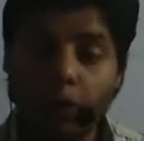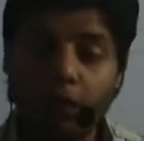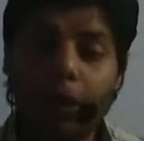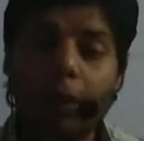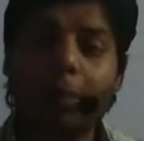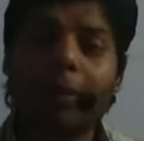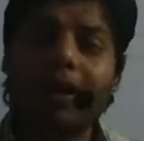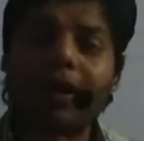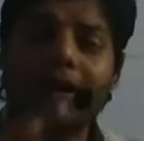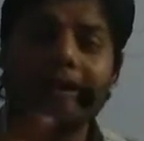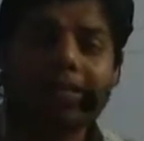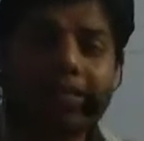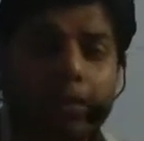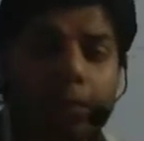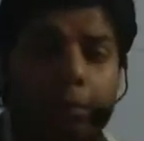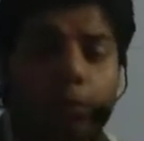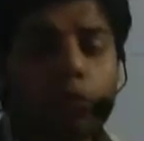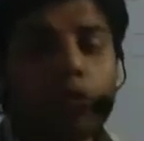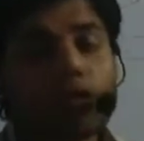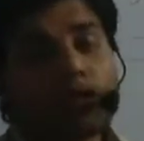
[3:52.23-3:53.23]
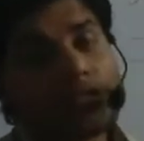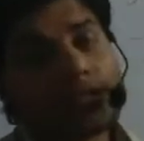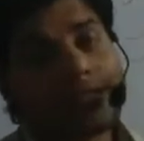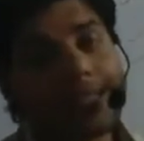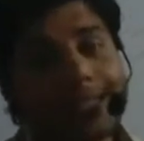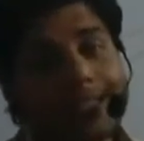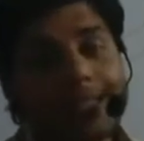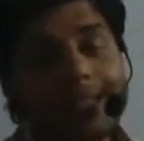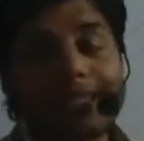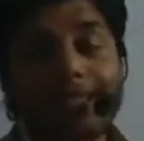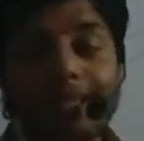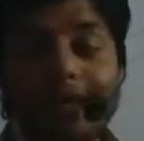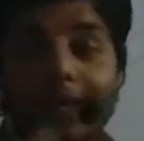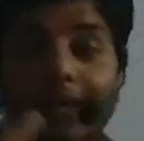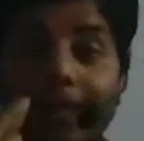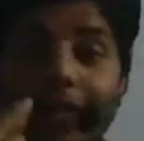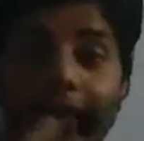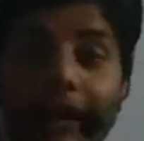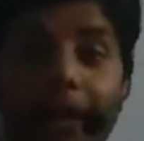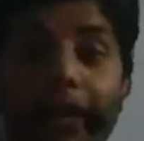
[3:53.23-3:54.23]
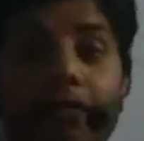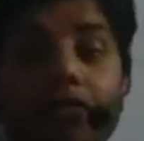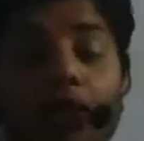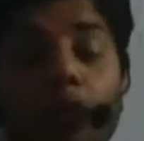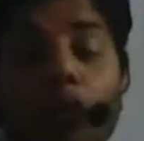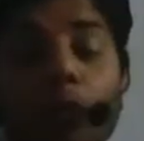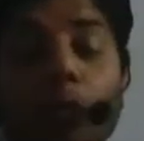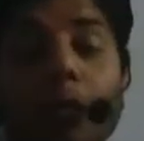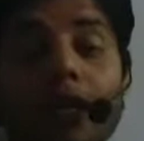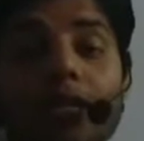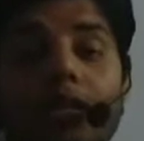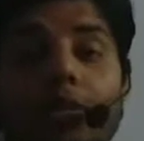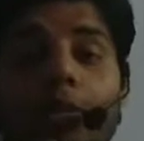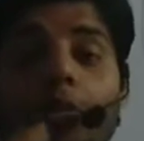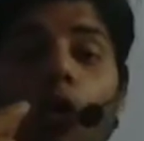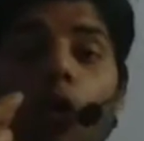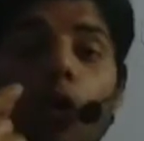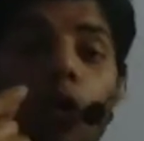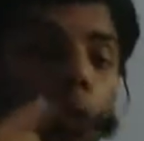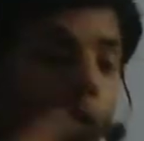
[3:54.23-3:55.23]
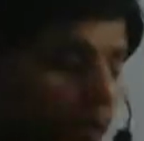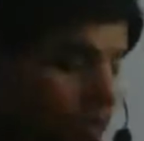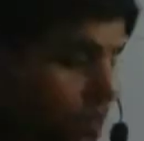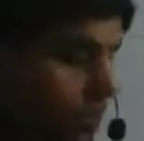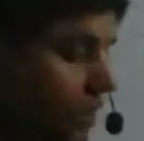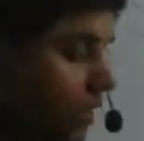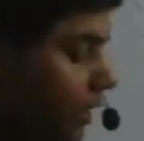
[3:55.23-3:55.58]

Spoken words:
Okay, but in some books they says that they have cytoplasm which